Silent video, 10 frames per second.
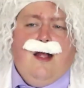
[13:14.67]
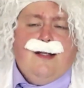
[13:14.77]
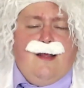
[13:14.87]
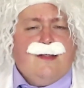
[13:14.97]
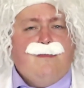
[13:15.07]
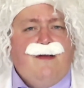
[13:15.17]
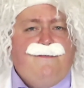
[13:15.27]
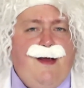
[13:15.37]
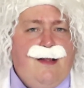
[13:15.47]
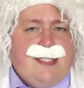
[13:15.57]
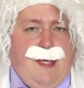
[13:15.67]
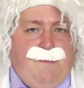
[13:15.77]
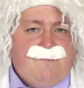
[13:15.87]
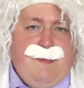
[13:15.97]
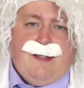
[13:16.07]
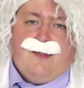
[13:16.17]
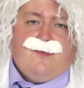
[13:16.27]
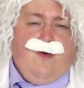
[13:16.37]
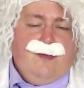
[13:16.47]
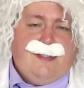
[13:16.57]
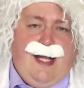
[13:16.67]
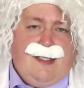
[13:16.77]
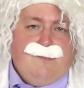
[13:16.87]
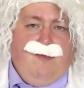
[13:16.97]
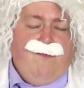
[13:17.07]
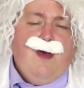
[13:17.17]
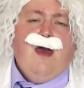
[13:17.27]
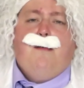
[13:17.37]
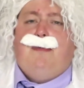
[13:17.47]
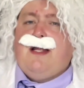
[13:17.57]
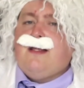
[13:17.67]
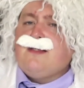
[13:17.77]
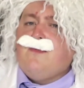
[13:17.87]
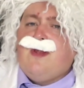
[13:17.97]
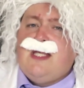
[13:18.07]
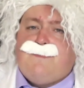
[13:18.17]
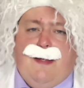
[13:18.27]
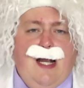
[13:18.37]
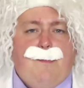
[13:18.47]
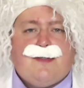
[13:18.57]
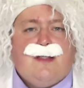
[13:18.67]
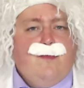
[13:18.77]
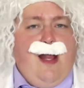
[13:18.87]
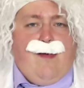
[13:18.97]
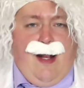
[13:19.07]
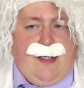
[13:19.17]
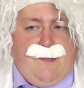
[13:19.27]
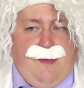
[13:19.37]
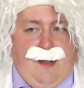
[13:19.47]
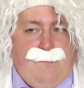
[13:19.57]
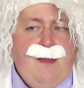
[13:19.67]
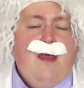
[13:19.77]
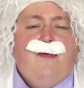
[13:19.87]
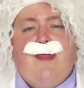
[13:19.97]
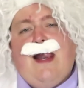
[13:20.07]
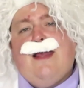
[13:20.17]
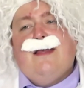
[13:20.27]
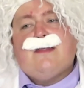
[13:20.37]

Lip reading: Now there's one final type of speed control status move, but it doesn't really speed up or slow down anything. That is